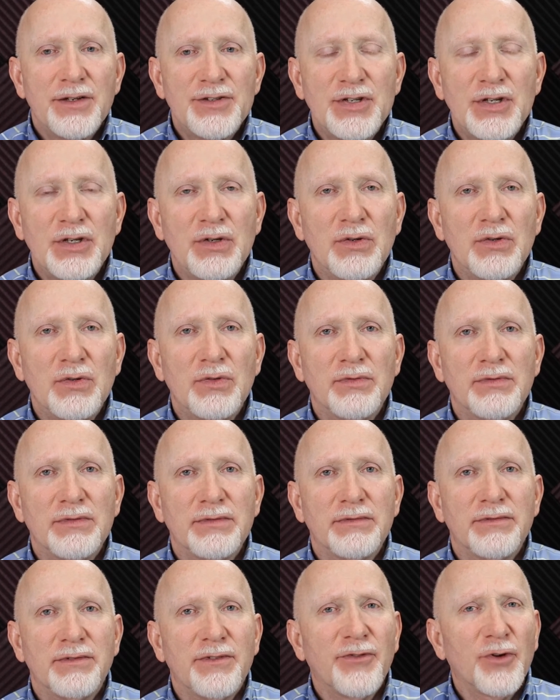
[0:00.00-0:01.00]
to
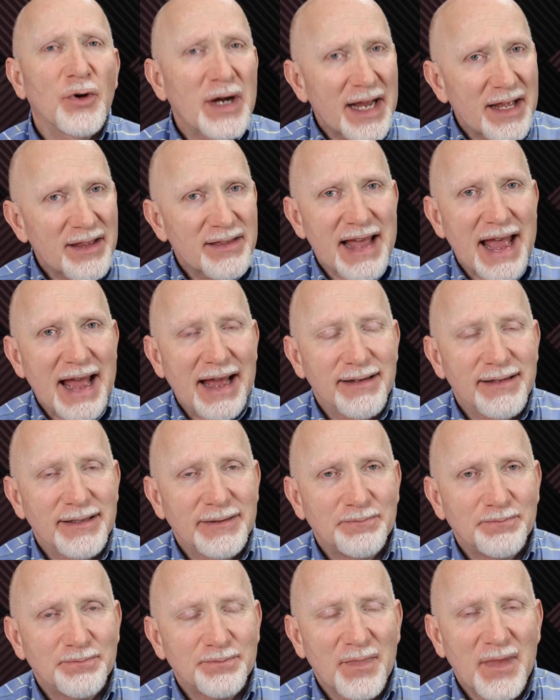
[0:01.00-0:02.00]
forget that
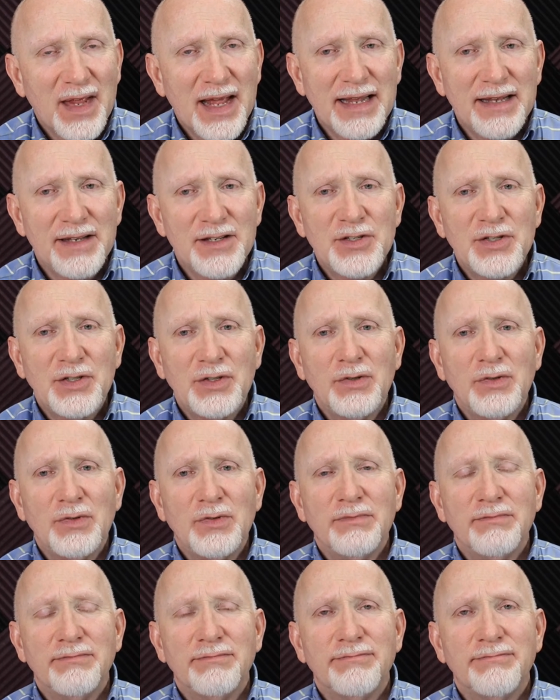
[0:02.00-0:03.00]
and
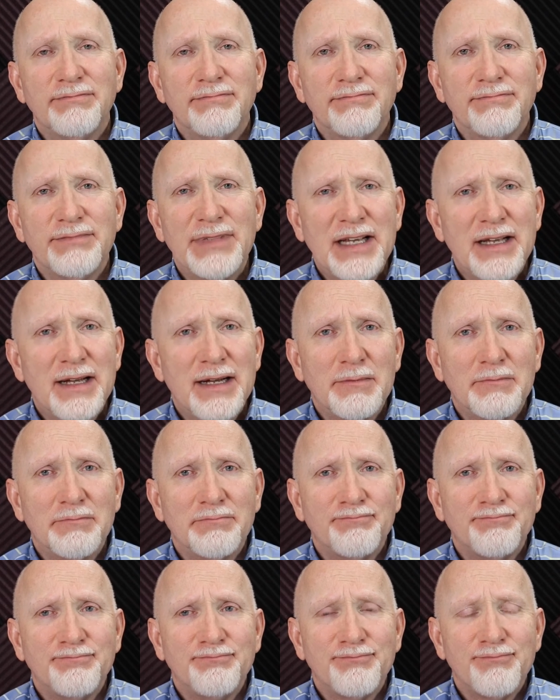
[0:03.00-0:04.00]
to
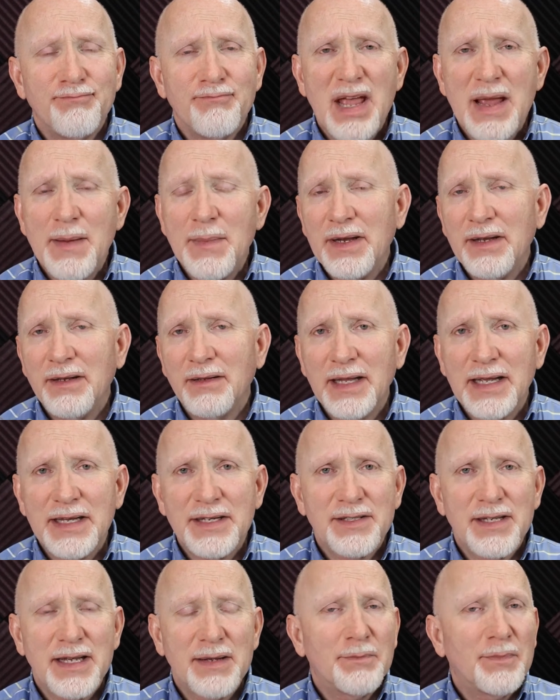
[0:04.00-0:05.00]
become maybe
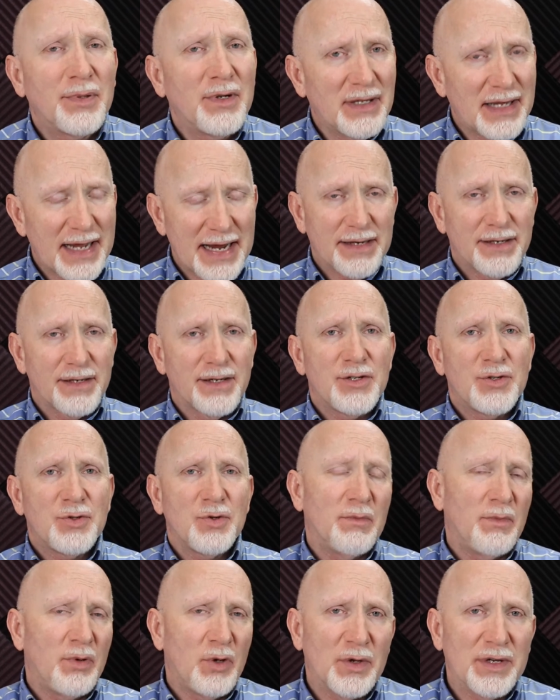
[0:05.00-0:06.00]
less than polite
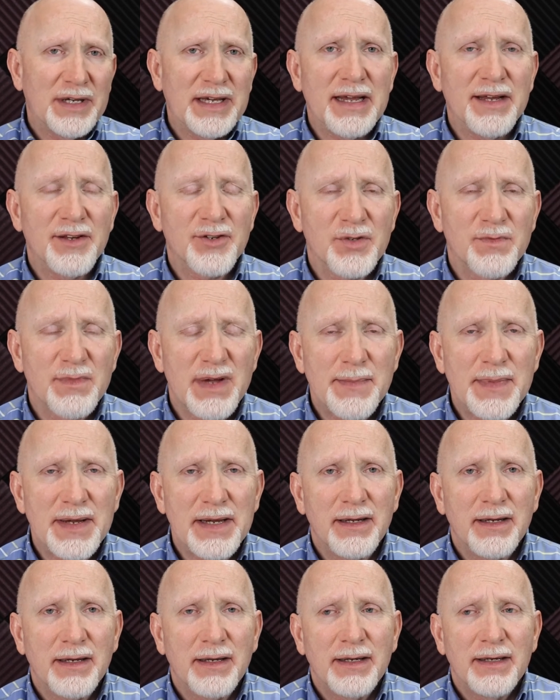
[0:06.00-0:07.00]
to employees, or
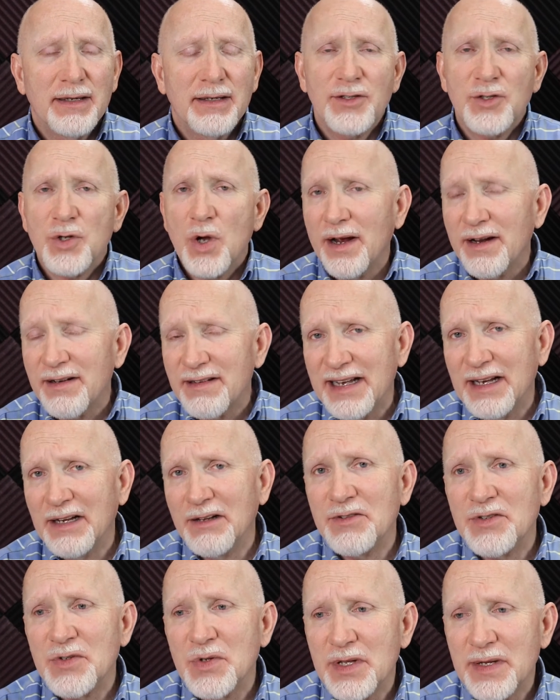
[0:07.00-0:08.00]
maybe talk
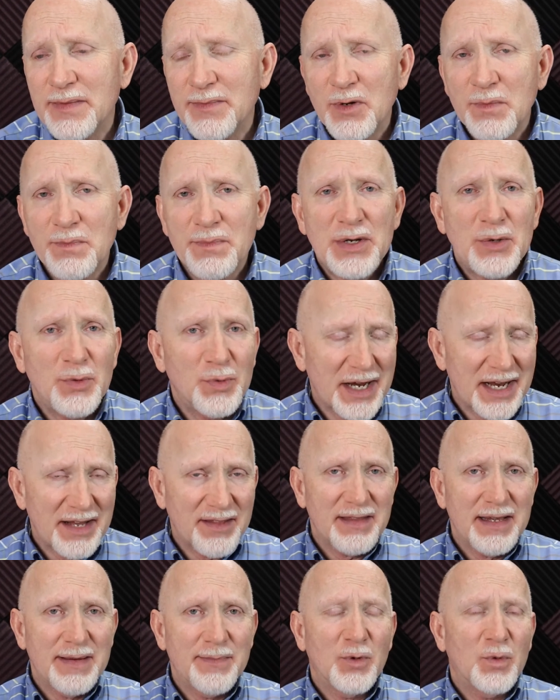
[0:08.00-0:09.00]
down to them or
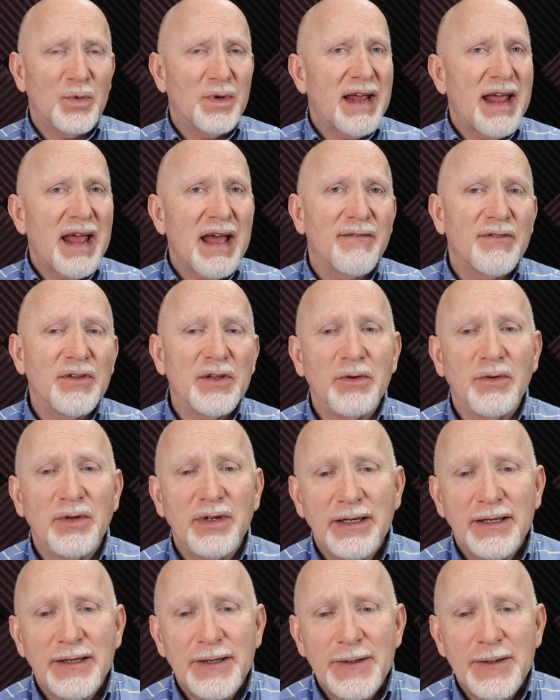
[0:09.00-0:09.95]
berate them or what have you.